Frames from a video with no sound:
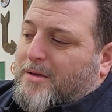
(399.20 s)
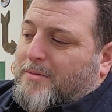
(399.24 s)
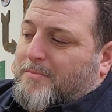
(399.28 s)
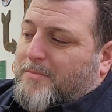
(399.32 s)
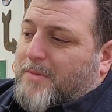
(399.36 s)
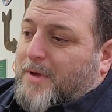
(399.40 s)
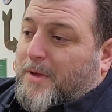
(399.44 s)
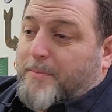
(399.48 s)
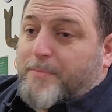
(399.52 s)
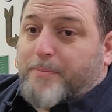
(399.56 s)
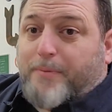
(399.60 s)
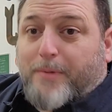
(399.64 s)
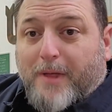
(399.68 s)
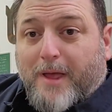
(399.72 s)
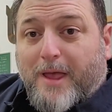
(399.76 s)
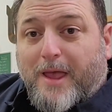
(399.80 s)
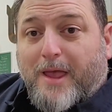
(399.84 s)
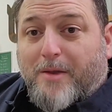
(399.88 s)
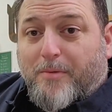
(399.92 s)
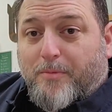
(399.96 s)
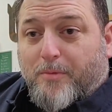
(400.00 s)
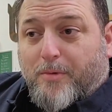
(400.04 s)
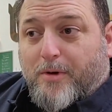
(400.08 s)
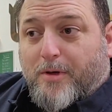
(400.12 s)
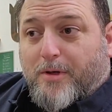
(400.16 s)
my
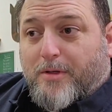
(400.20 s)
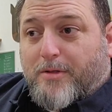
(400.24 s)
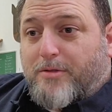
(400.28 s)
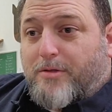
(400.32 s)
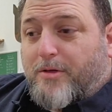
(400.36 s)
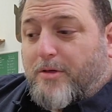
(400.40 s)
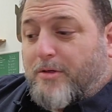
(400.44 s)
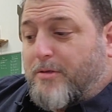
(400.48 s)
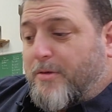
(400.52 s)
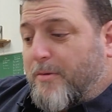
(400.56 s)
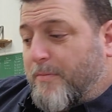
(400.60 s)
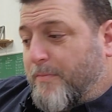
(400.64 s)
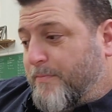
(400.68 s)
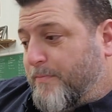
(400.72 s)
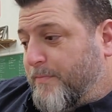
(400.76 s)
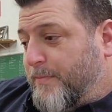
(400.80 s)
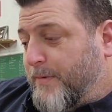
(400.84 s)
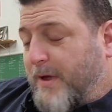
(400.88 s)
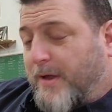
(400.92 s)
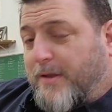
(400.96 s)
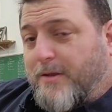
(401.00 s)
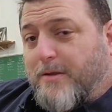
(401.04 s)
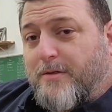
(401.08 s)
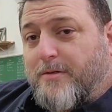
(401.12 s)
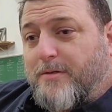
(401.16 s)
plan was just to
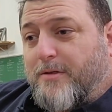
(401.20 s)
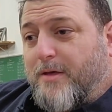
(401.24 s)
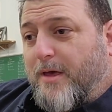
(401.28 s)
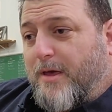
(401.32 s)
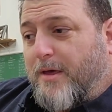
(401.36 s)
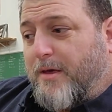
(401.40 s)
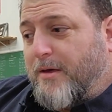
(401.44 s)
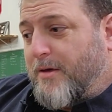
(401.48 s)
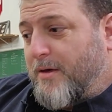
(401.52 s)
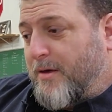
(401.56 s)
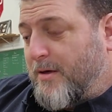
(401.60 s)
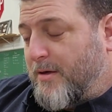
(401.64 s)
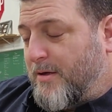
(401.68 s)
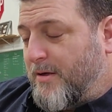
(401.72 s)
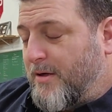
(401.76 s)
get this thing.